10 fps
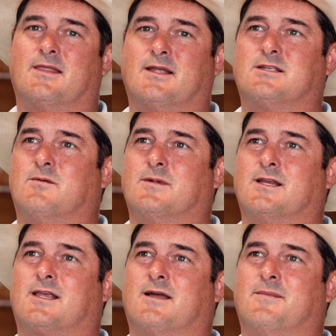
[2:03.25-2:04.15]
they told me
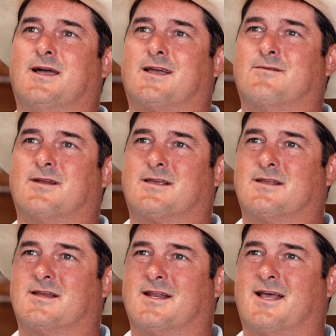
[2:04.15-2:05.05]
to come back when I
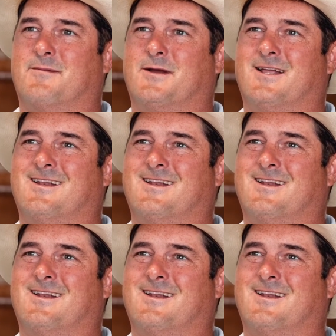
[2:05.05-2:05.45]
couldn't get out of bed.